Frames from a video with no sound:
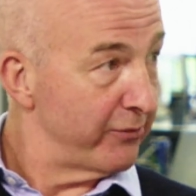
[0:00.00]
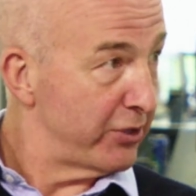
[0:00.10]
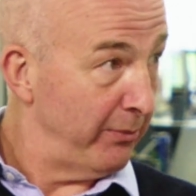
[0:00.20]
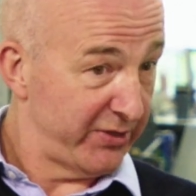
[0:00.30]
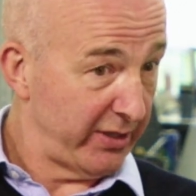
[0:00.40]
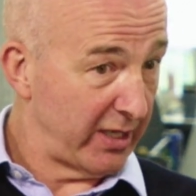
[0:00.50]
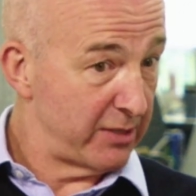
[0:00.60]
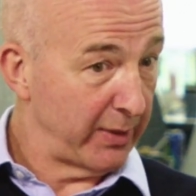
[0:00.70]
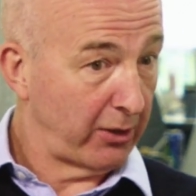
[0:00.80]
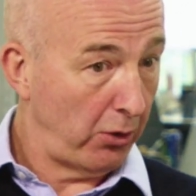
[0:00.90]
I've jumped to
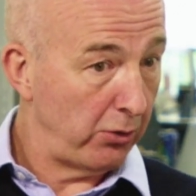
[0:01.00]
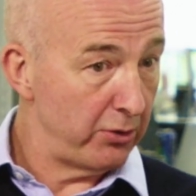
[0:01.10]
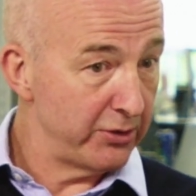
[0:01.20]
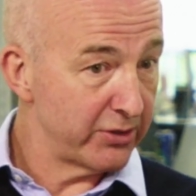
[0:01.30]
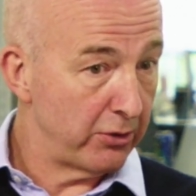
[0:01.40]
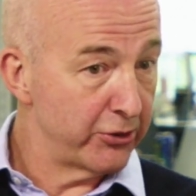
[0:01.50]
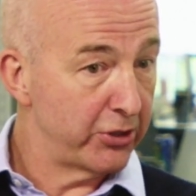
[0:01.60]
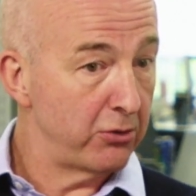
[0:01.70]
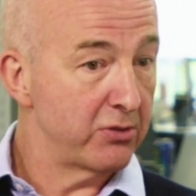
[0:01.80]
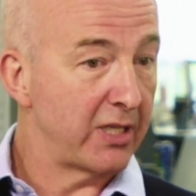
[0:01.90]
this because on
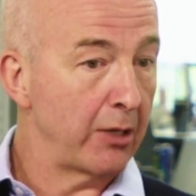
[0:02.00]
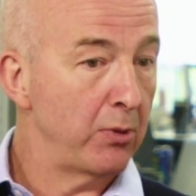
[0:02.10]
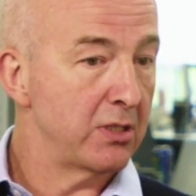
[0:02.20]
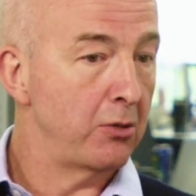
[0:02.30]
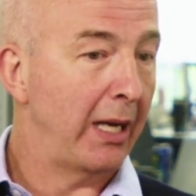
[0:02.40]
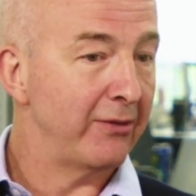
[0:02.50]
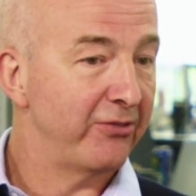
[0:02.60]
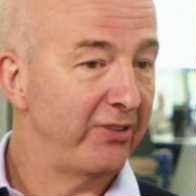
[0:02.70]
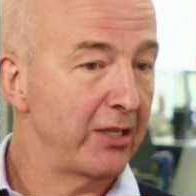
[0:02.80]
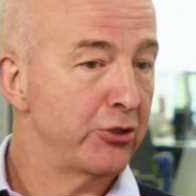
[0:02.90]
Tuesday we do have
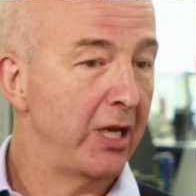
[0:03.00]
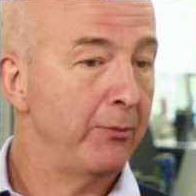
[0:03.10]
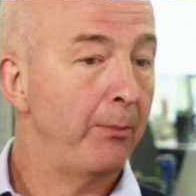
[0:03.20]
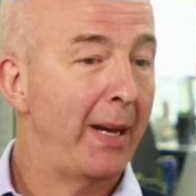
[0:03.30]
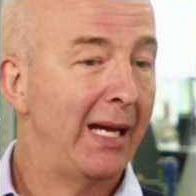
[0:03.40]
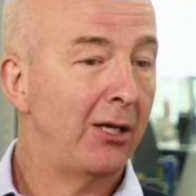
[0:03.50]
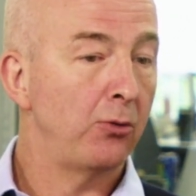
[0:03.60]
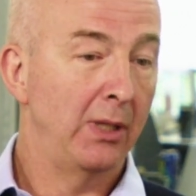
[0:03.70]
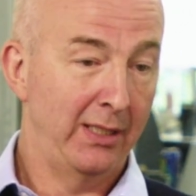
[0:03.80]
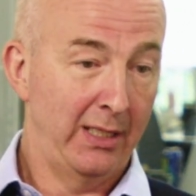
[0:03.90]
Fed Chairman
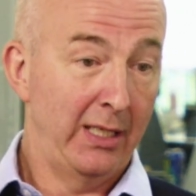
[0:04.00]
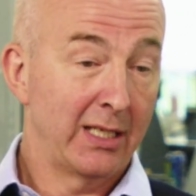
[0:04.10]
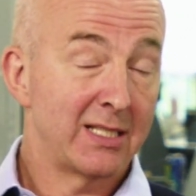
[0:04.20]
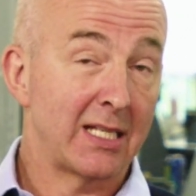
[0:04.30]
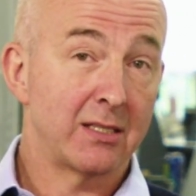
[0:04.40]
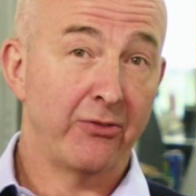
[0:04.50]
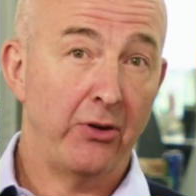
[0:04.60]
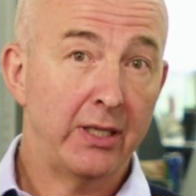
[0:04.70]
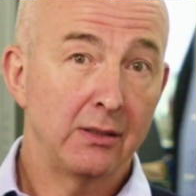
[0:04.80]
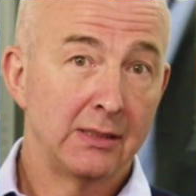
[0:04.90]
Powell
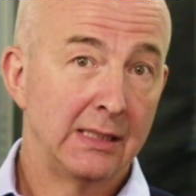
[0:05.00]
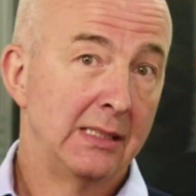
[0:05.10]
testifying.